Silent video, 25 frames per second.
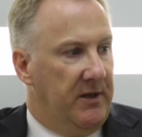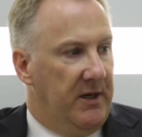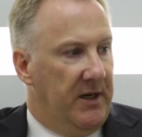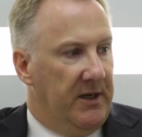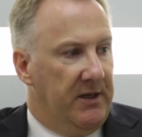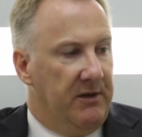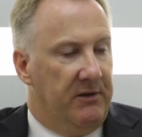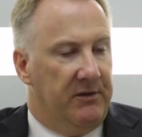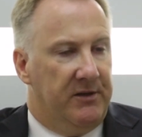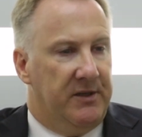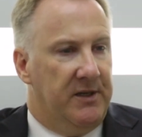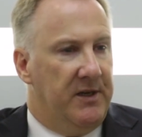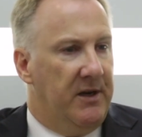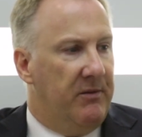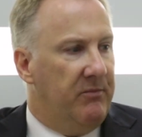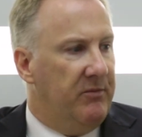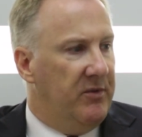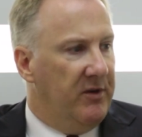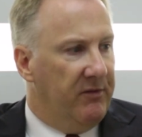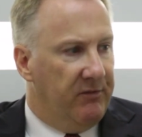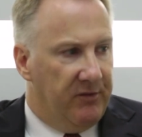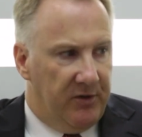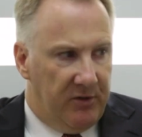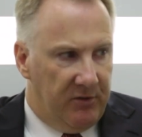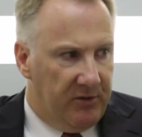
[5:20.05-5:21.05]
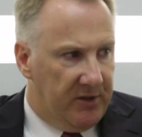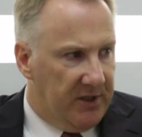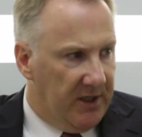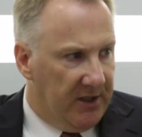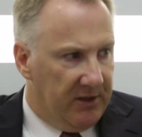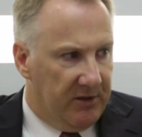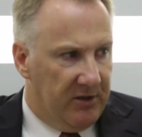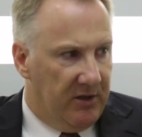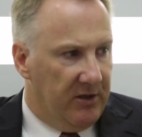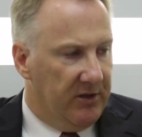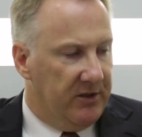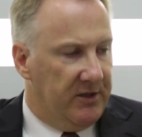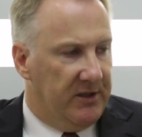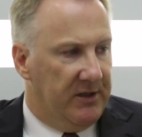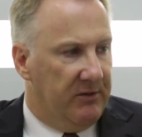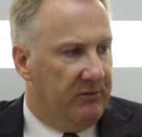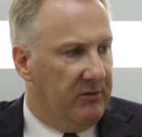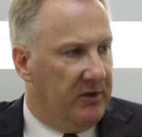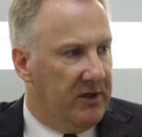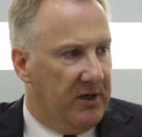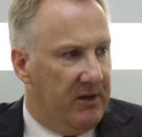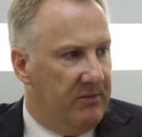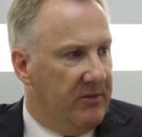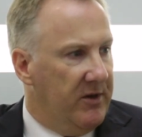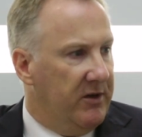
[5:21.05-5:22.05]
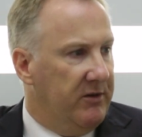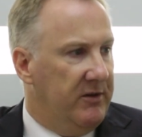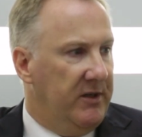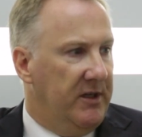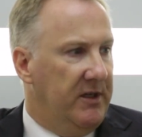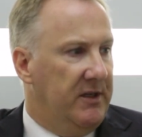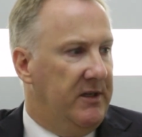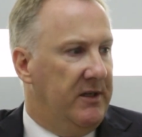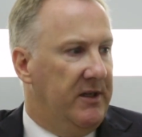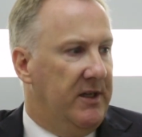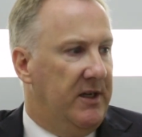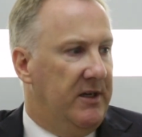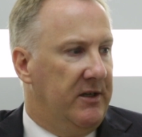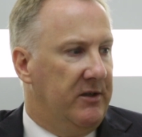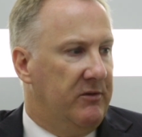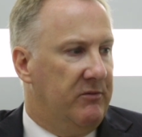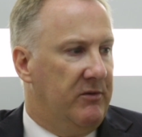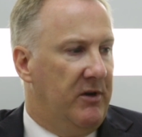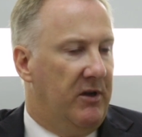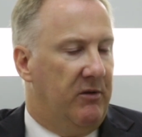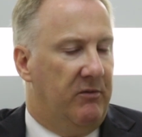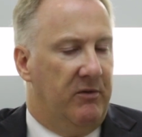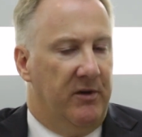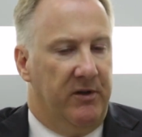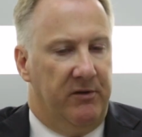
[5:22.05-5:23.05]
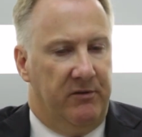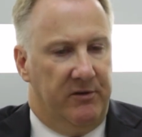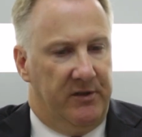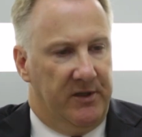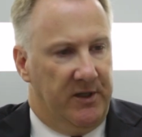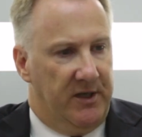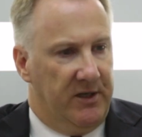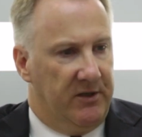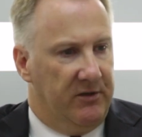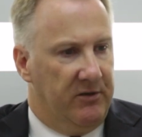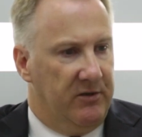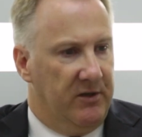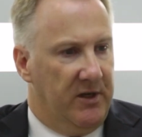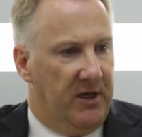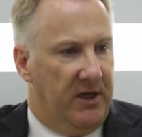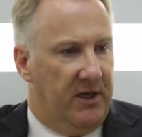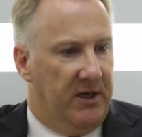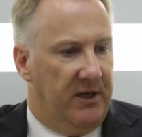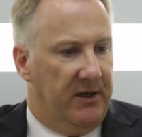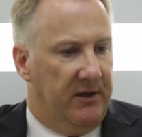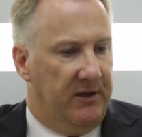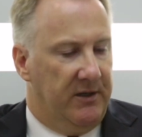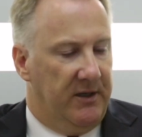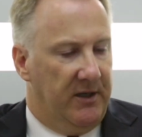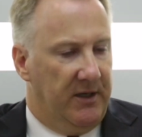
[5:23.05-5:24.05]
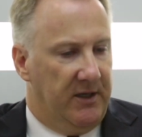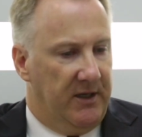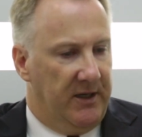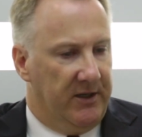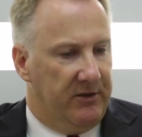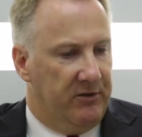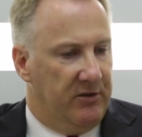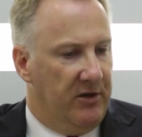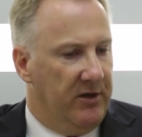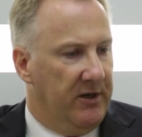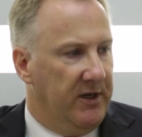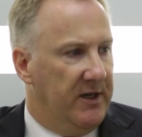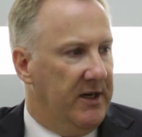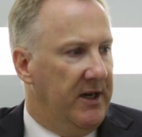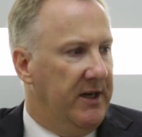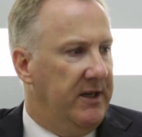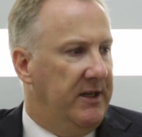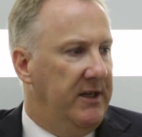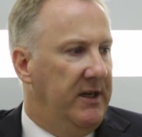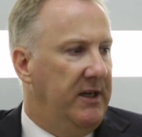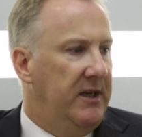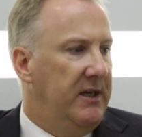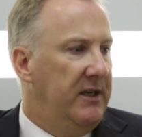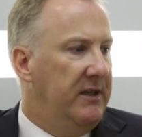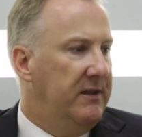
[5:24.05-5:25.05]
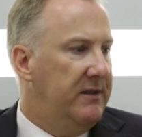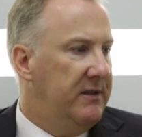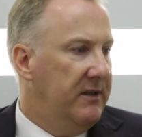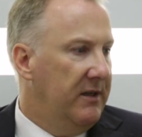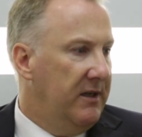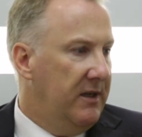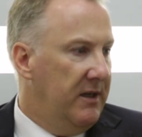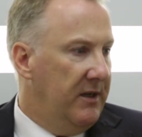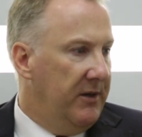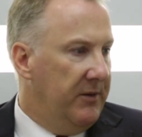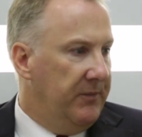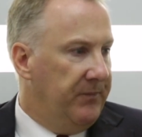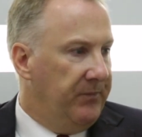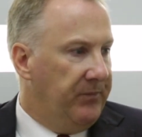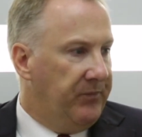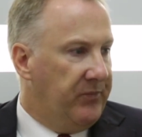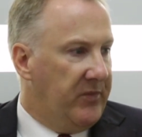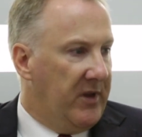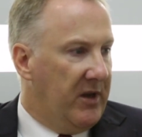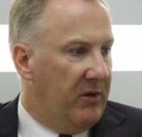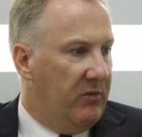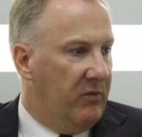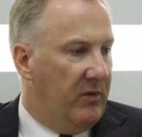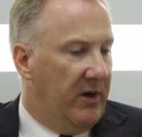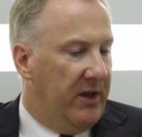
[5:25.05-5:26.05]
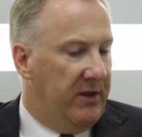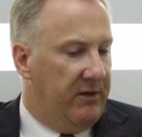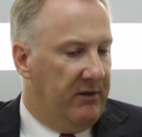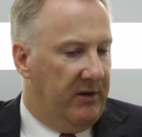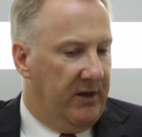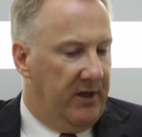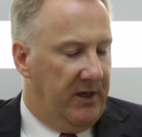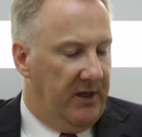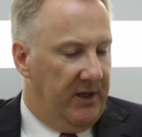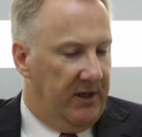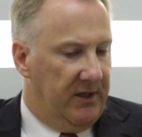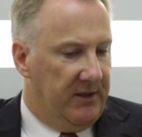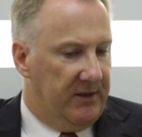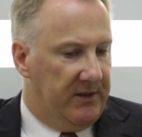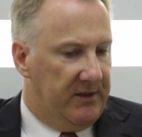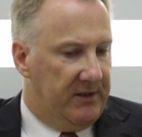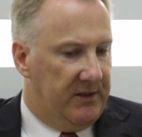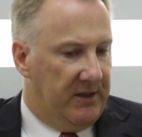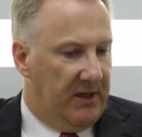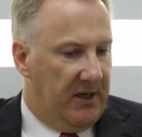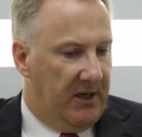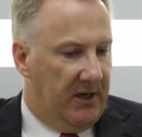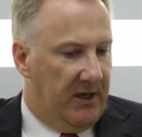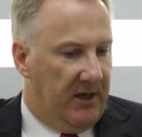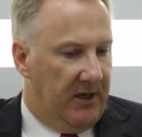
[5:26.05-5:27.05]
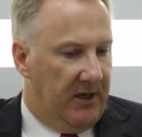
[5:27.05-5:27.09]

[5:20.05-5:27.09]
And there's a number of new technologies that will come out into that as well, whether it's electronic IDs, whether it's